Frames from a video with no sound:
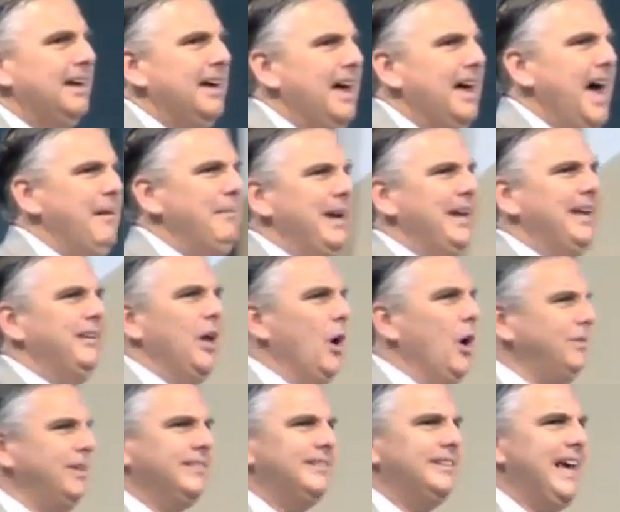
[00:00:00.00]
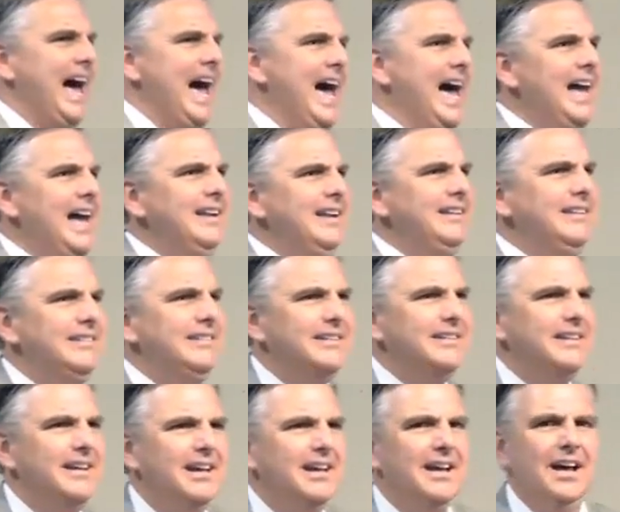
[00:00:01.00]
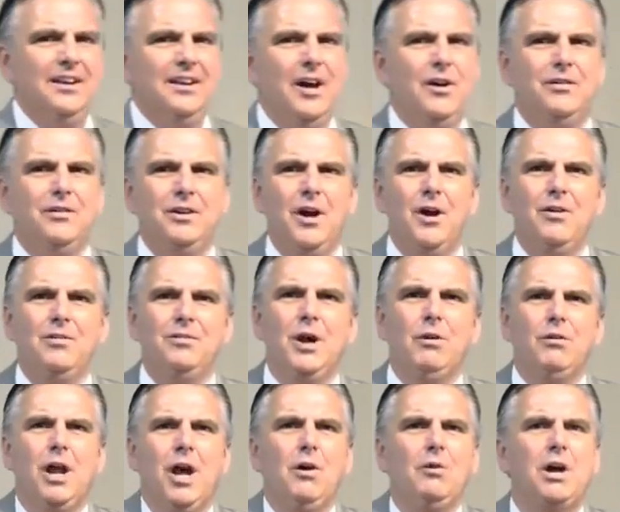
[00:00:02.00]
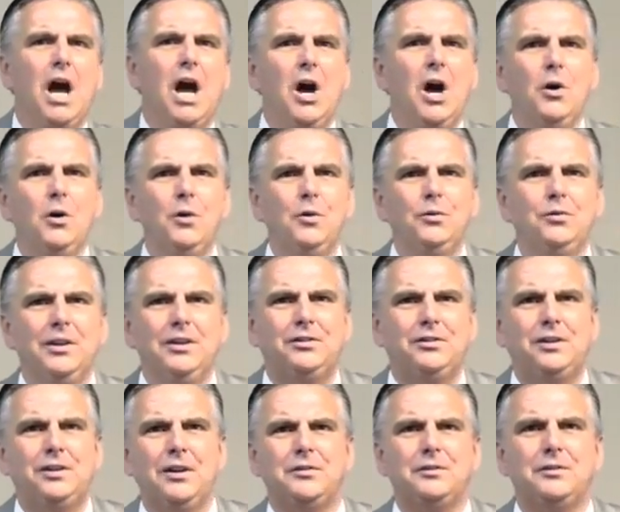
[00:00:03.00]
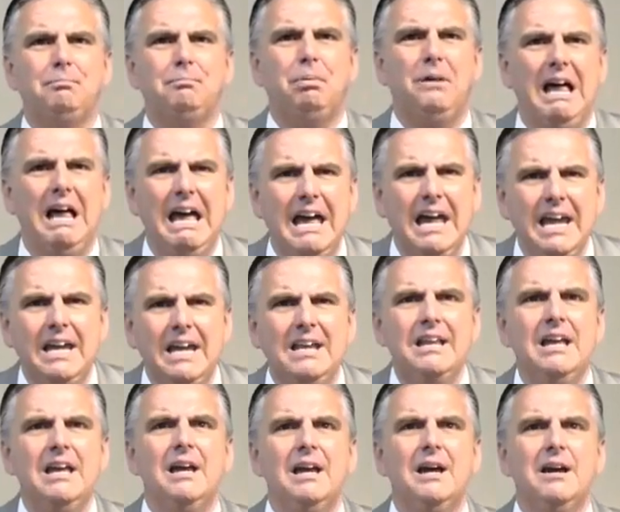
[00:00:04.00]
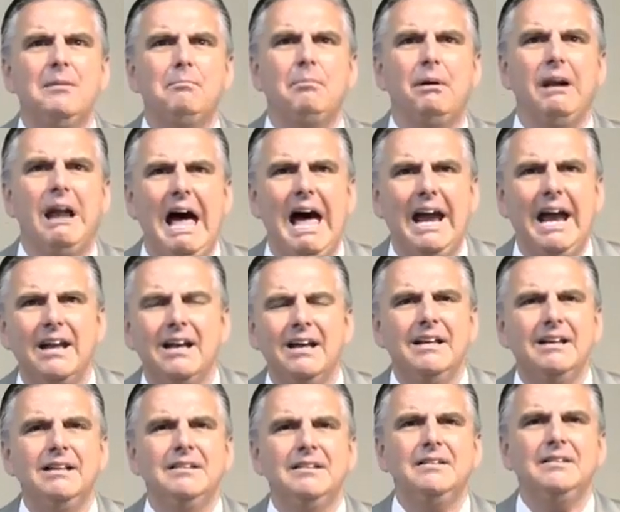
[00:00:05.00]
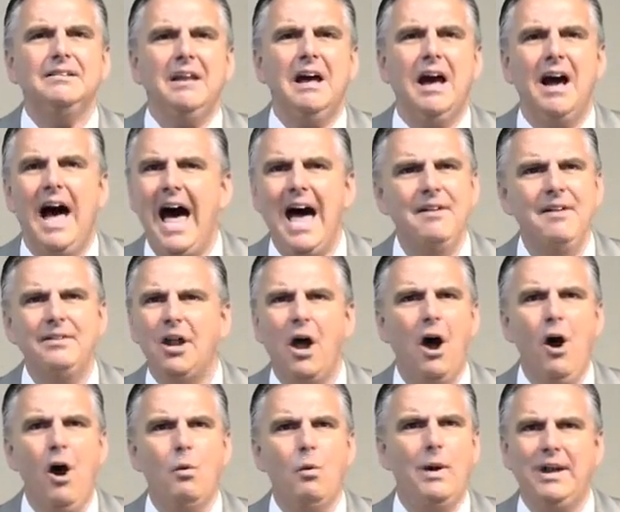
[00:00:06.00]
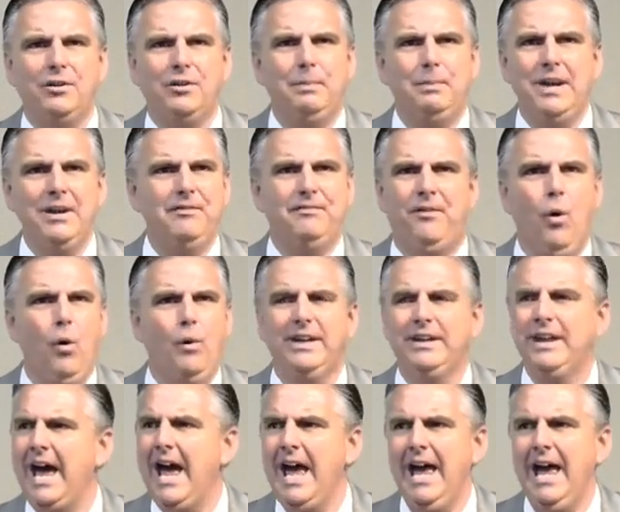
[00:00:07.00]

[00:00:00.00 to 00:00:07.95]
I mean, no designs, uh, no, no, no logos. It's just plain black socks. I haven't always been 49.